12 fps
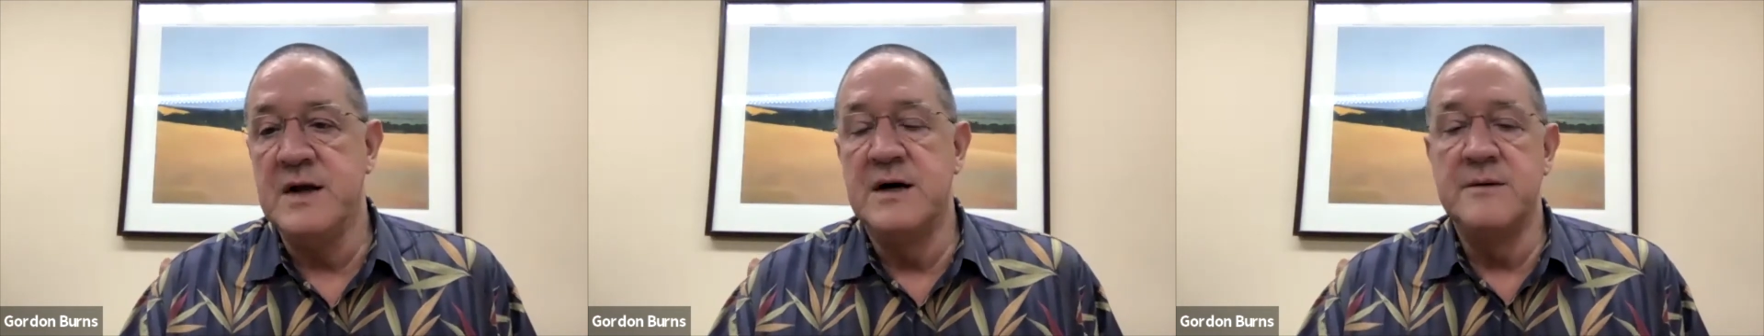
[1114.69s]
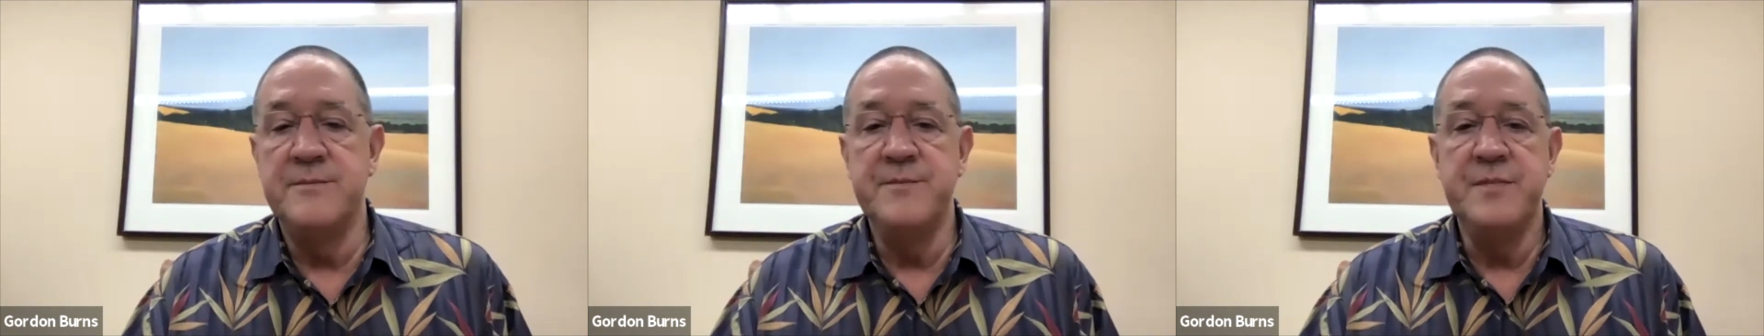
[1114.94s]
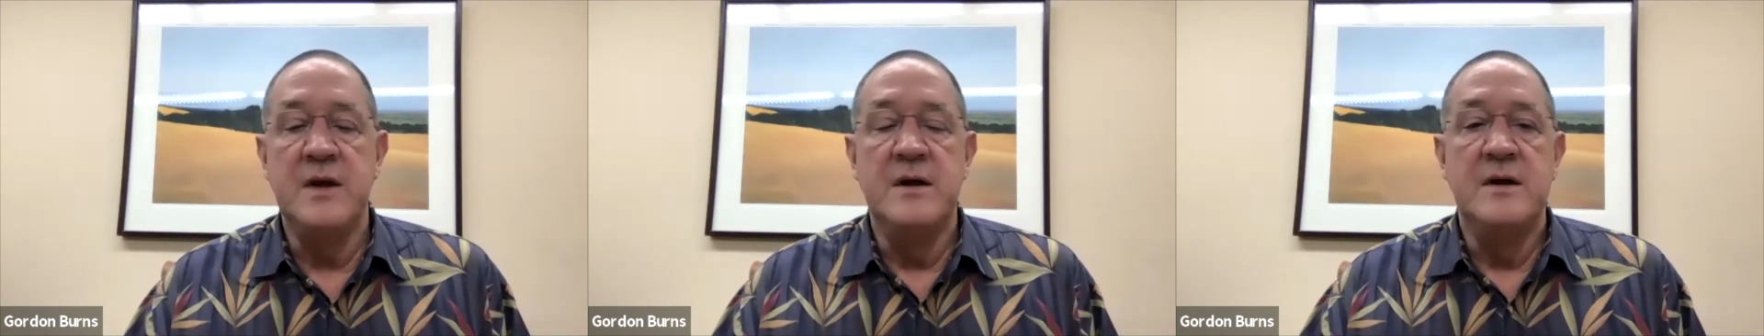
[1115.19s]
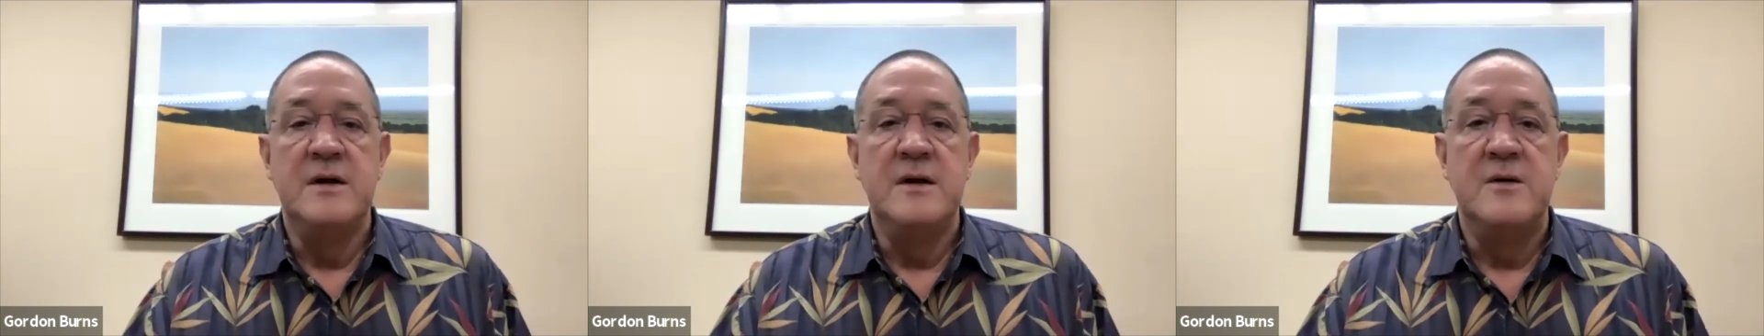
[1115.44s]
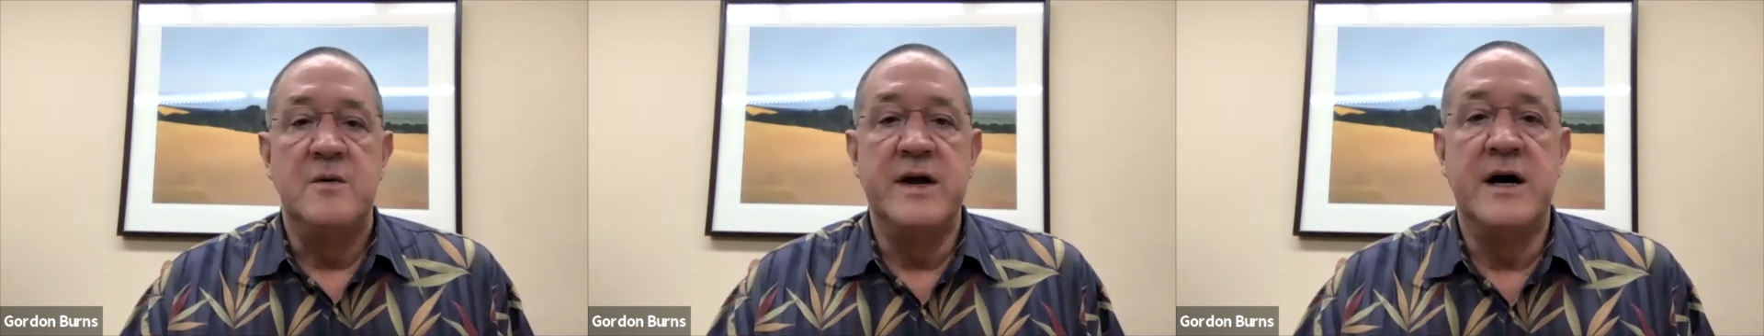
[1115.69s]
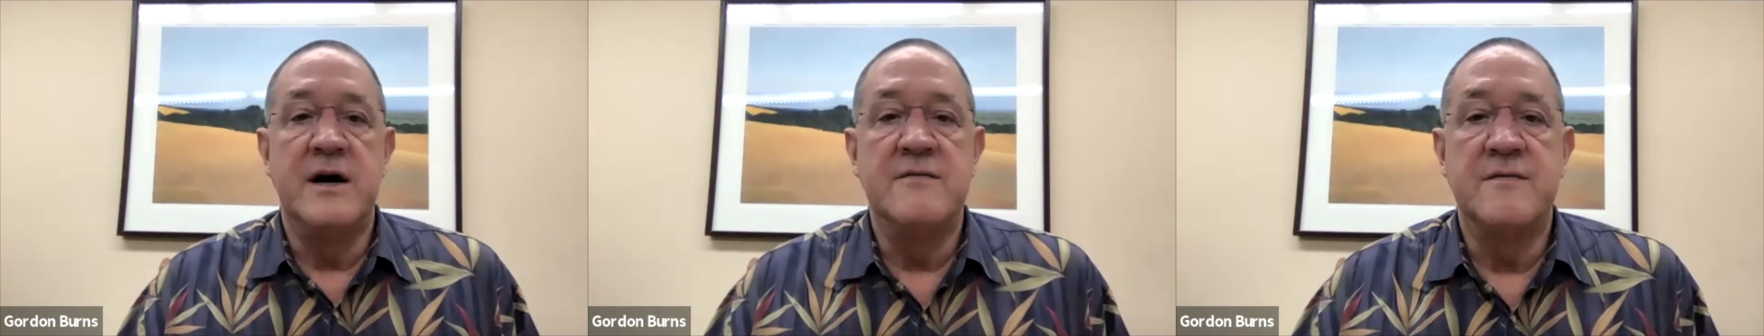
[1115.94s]
Um, we
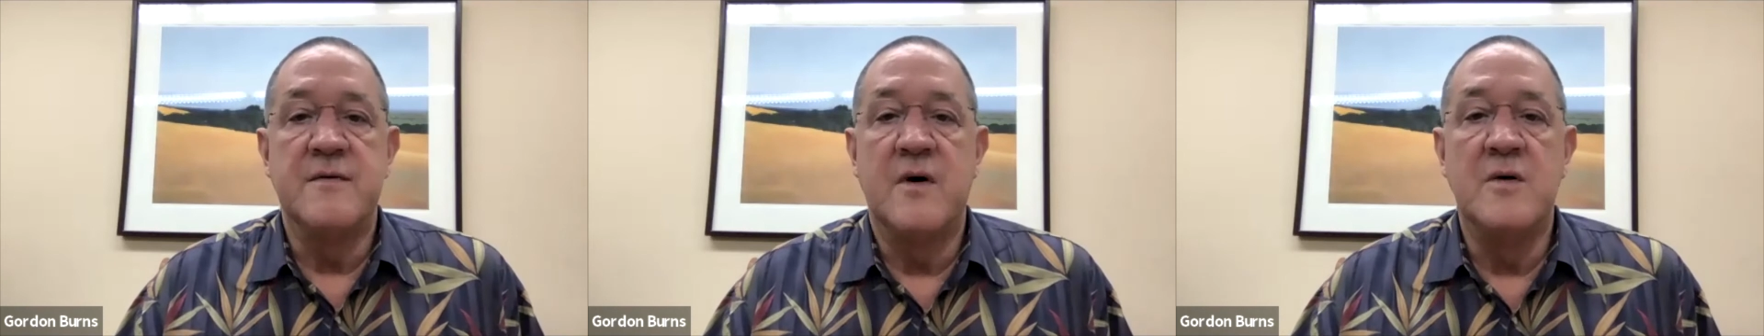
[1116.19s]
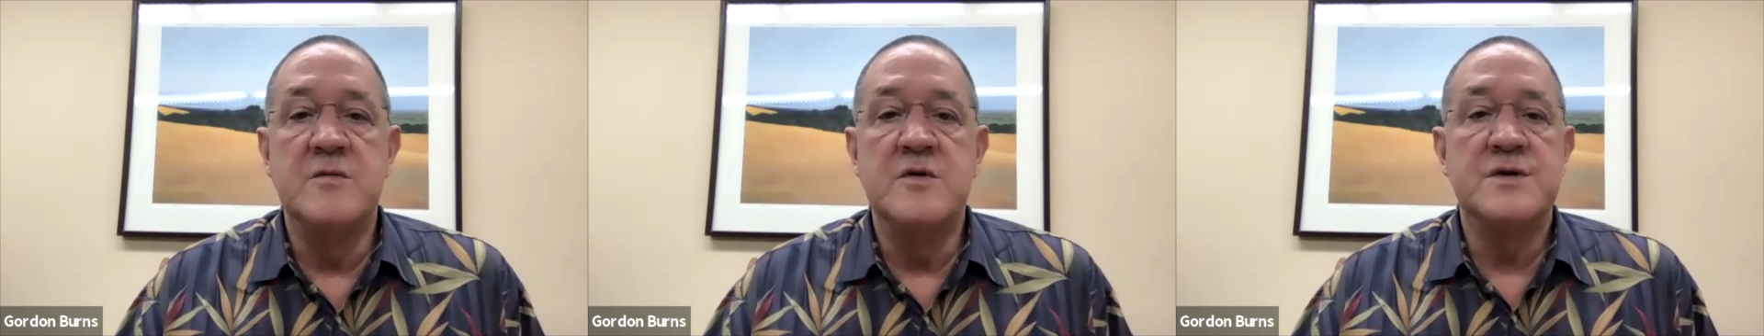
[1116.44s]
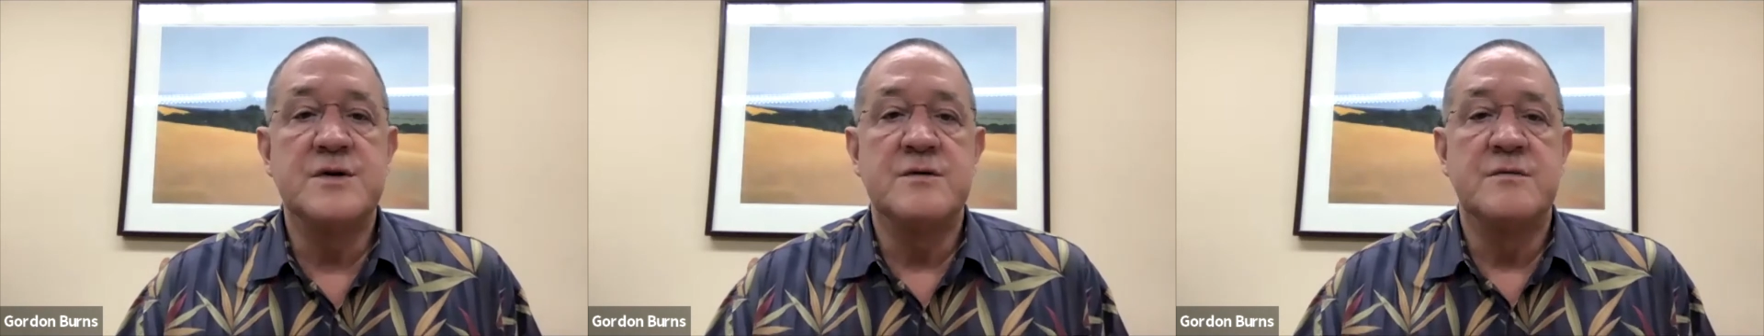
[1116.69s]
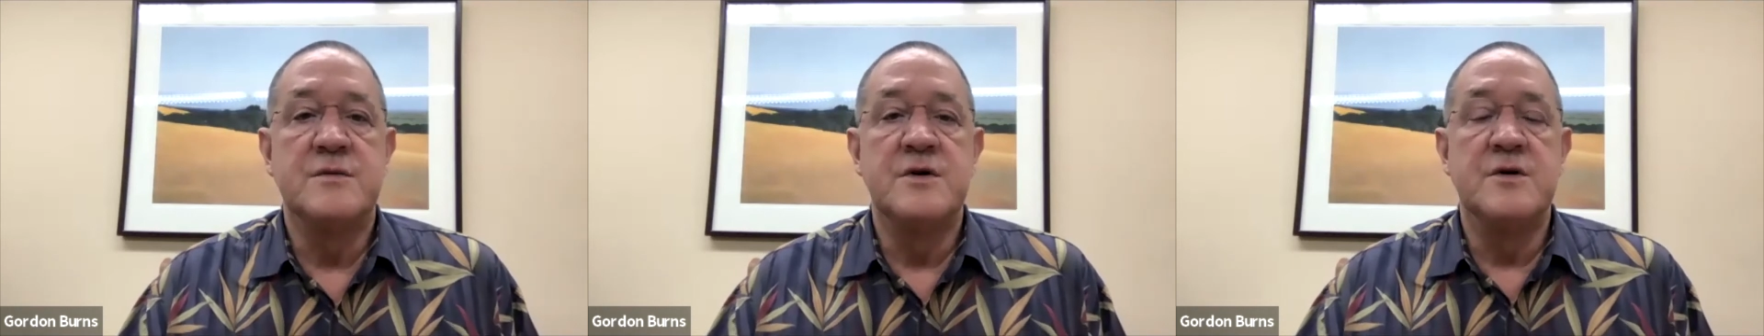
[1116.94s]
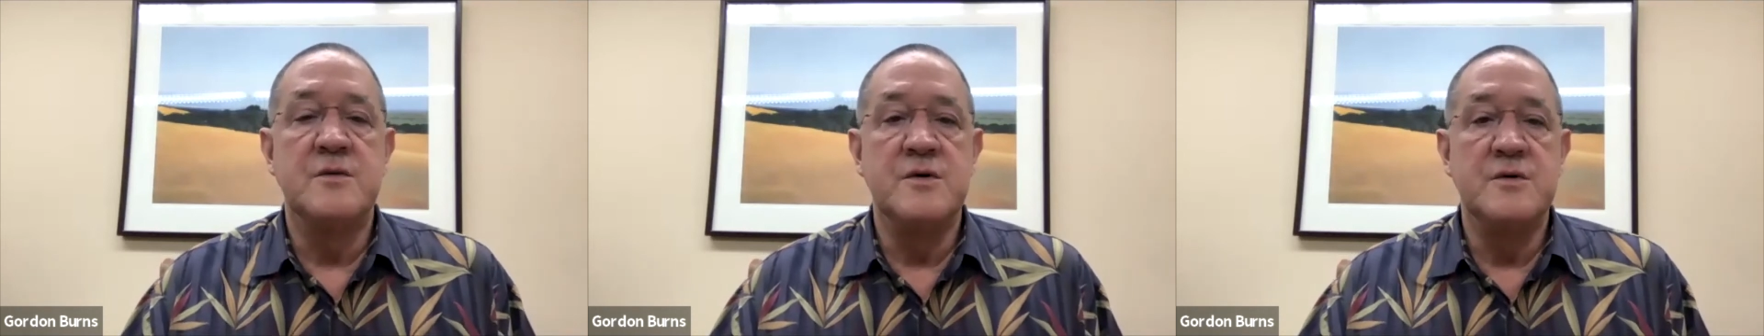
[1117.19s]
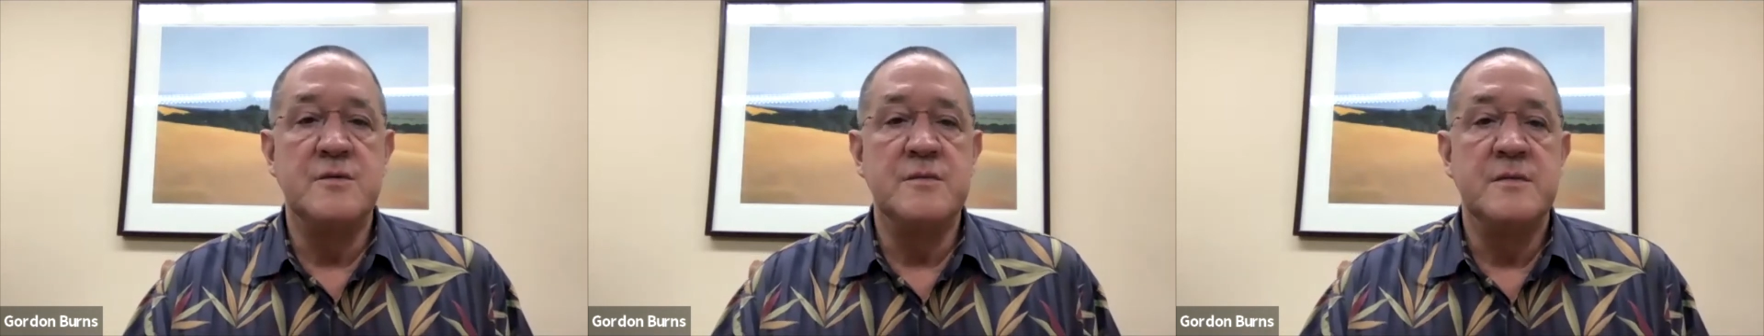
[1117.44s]
have almost no
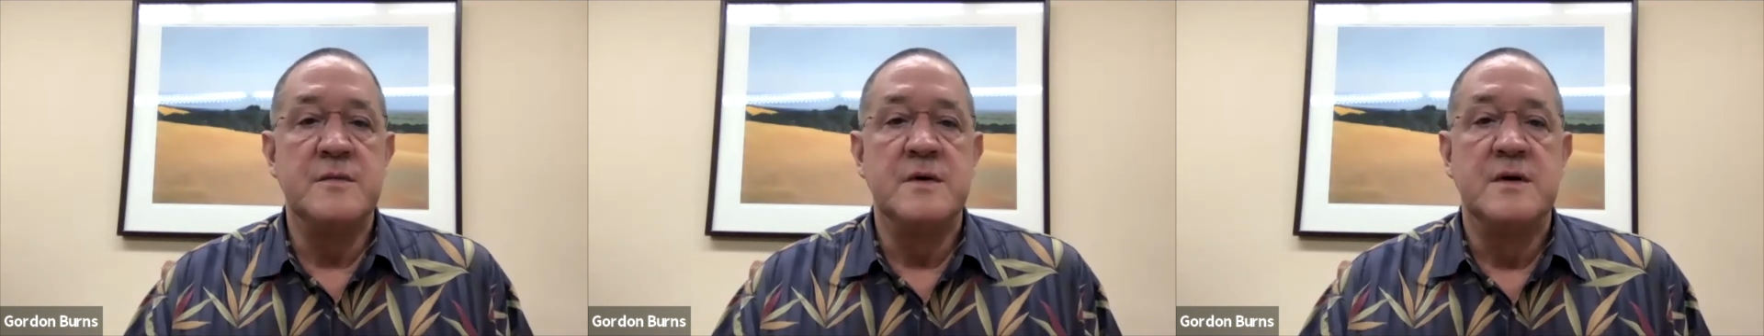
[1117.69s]
room